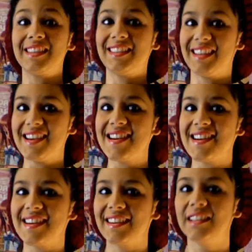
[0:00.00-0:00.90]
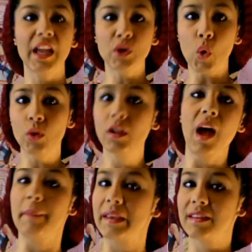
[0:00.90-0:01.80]
Yeah. And
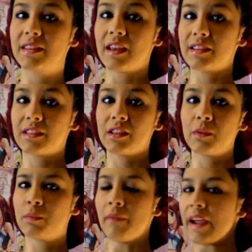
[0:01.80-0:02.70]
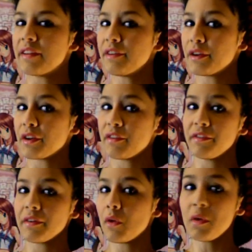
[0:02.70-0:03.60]
old comics that you might have heard
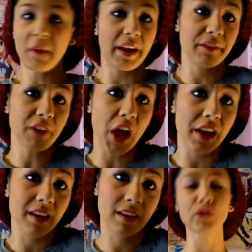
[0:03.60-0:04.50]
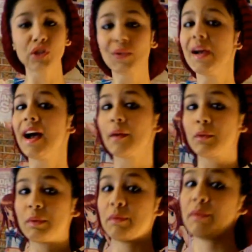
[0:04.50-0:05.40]
of or might have not. Also, I
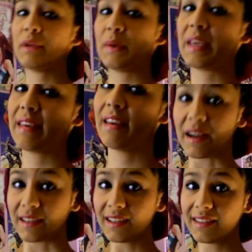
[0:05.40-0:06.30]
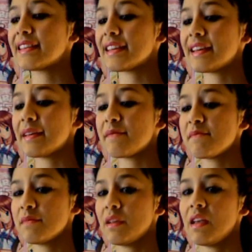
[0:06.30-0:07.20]
will be reviewing manga.
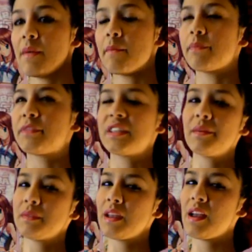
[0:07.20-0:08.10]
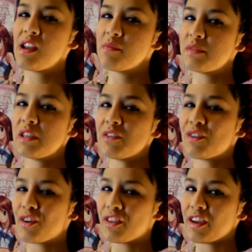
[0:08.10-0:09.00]
And, sometimes
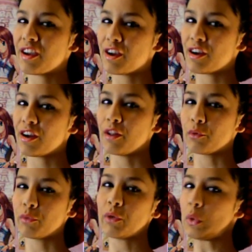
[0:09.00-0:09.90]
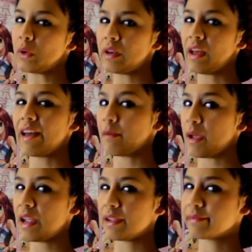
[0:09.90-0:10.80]
here or there I'll review an
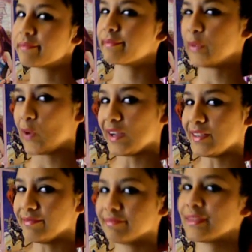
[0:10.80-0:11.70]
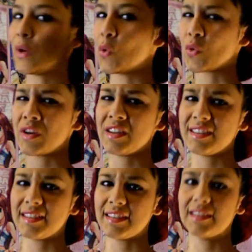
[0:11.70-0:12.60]
anime. Okay?
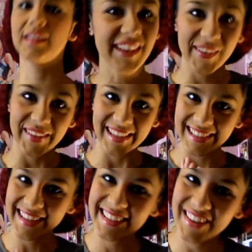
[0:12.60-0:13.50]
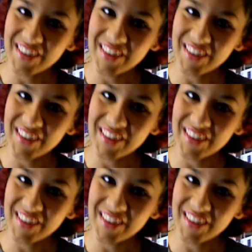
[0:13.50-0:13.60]
Okay. So, let's get